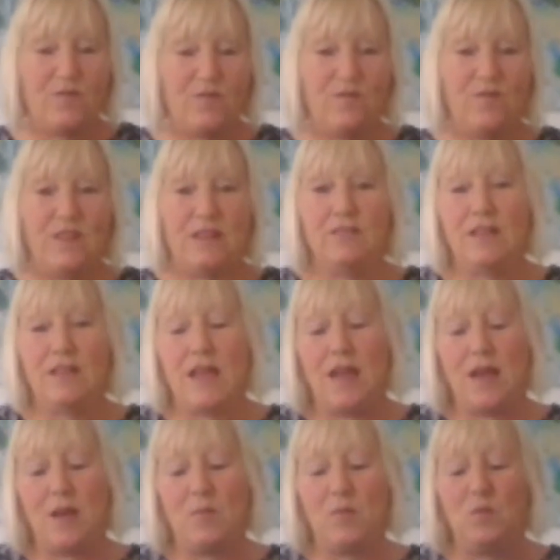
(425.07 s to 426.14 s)
fill
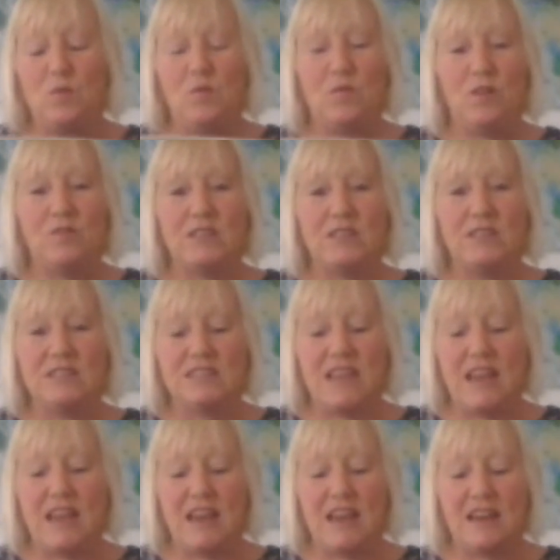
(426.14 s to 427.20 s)
up all those
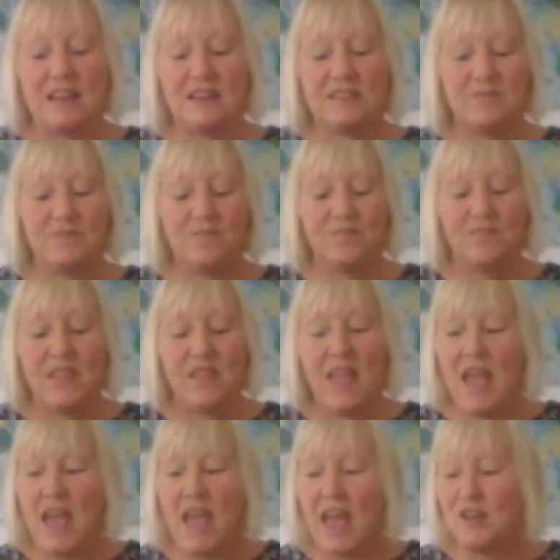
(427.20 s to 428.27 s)
containers.
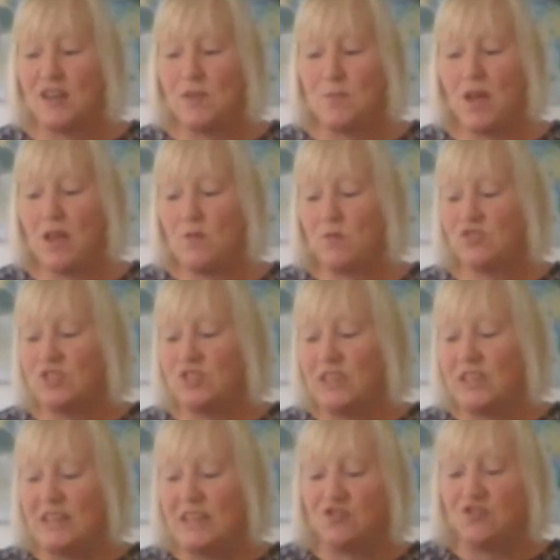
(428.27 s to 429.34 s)
And you might want
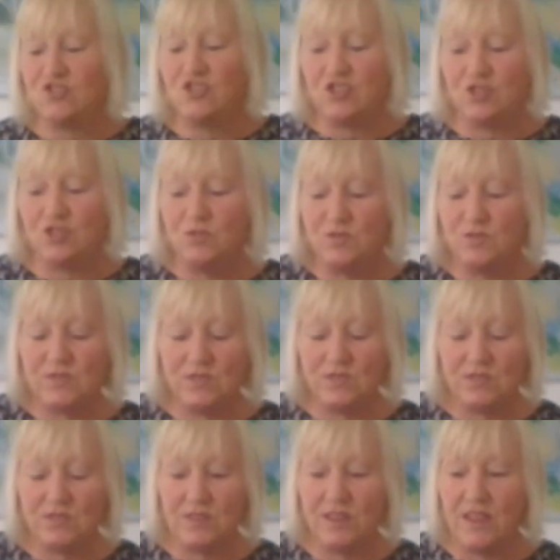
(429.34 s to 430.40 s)
to
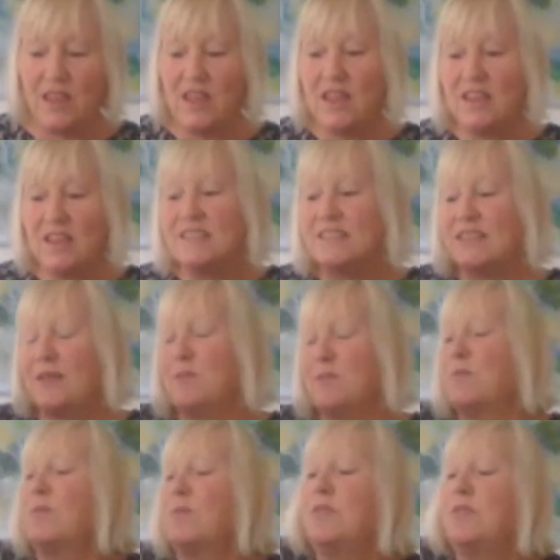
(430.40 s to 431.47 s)
introduce
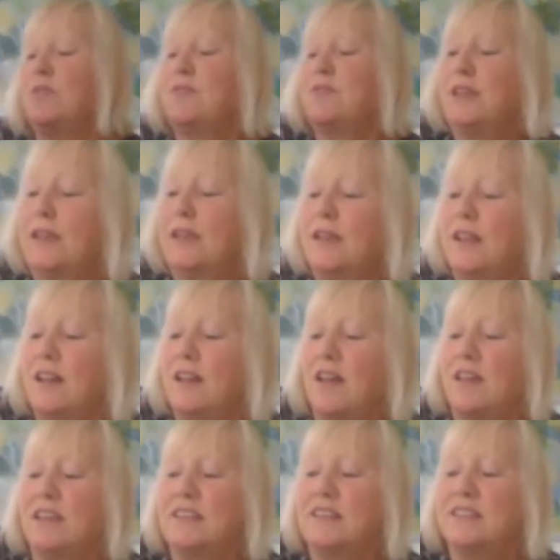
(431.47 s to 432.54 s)
something
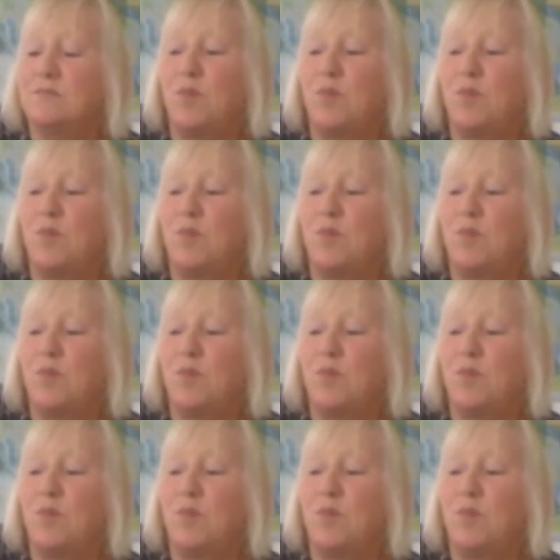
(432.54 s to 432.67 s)
like some